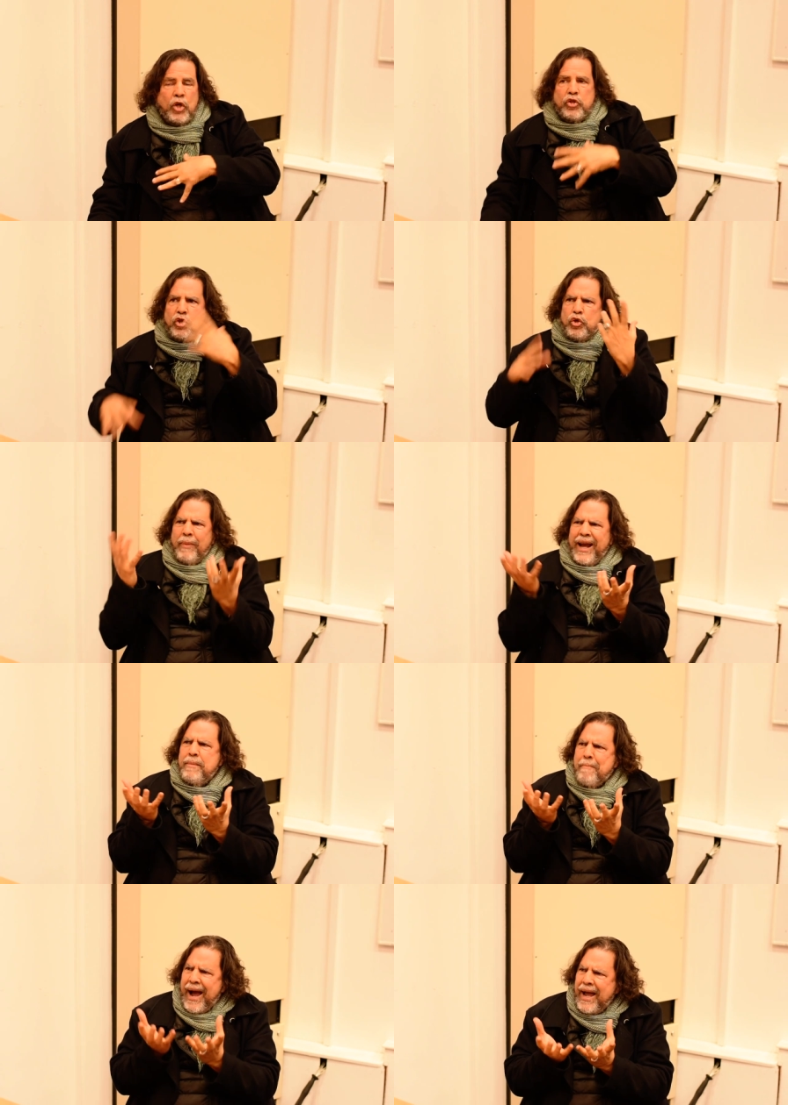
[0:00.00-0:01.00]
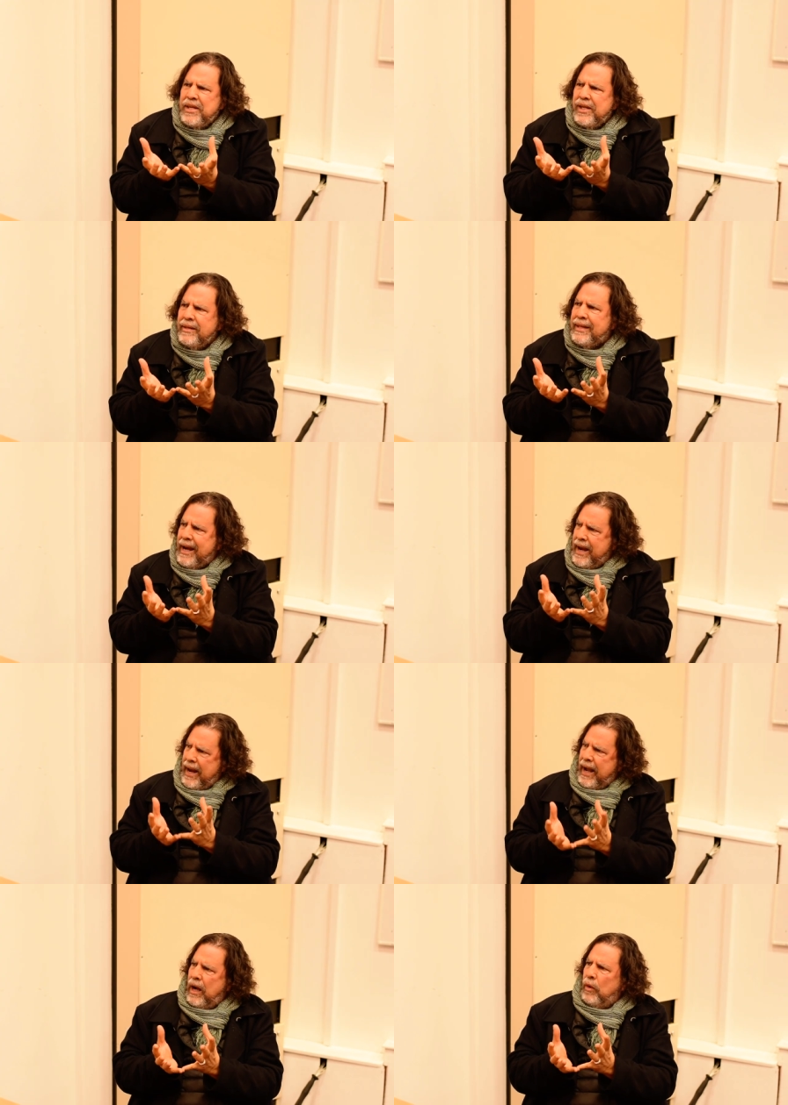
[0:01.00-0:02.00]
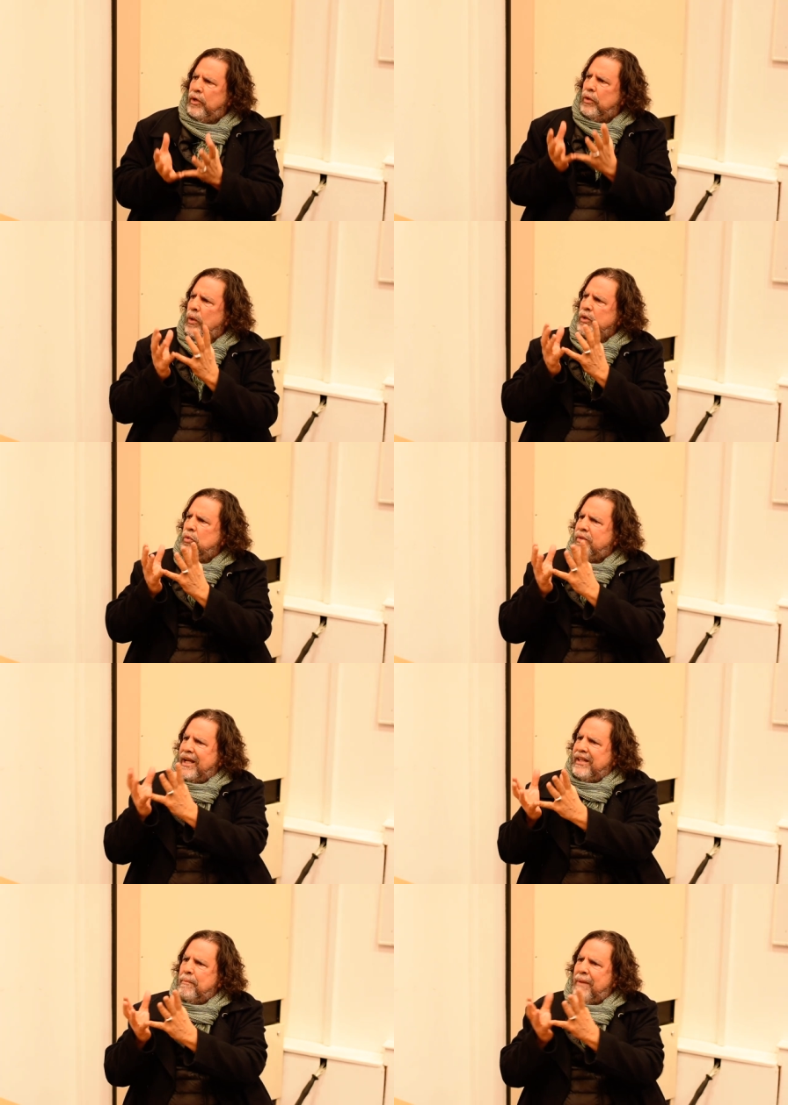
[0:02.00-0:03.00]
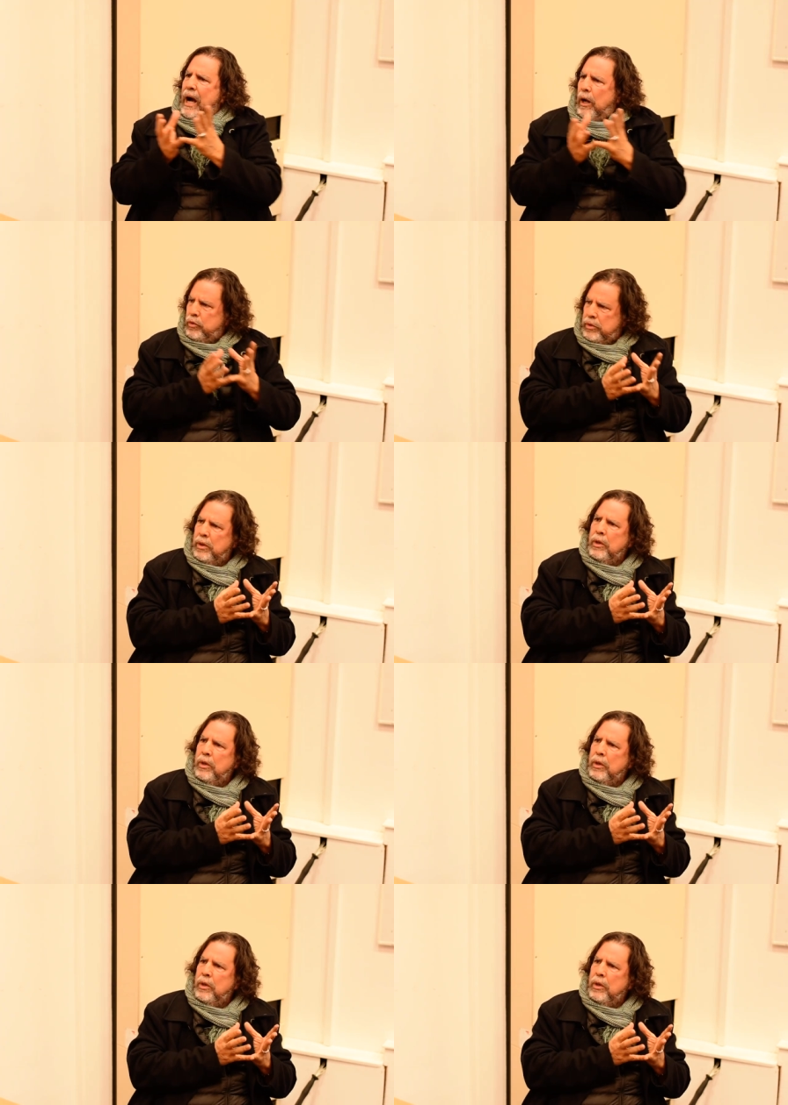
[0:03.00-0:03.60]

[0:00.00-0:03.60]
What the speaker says: So you might imagine that now they're going to take them out